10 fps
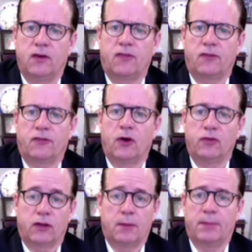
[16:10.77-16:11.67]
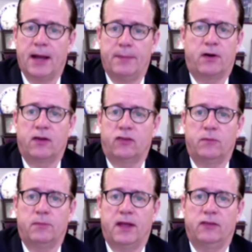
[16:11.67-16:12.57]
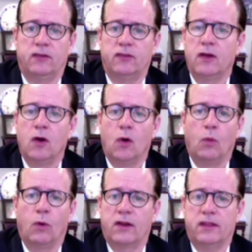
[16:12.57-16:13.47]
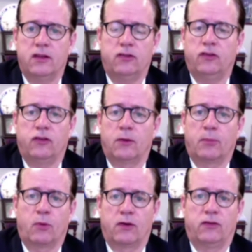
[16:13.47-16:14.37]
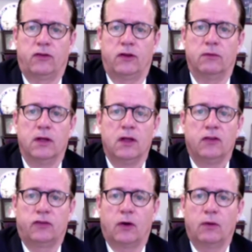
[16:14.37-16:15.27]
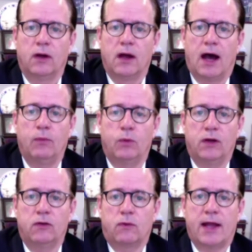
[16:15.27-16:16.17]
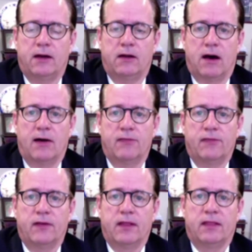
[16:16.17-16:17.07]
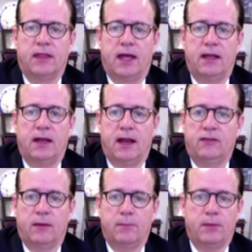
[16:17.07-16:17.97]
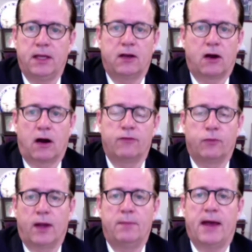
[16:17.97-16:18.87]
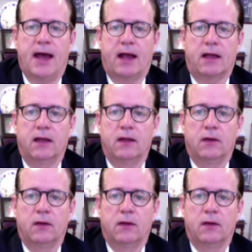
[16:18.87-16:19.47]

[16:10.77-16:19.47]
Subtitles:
different folks on a bipartisan basis. What are the issues that are important to you? So I wouldn't write it off that it ends up being carved way back.